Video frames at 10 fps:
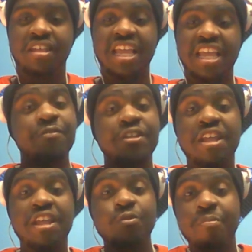even
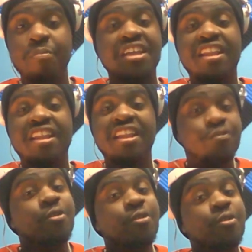if you make it like if
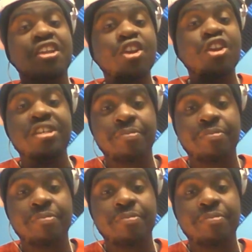you're making noise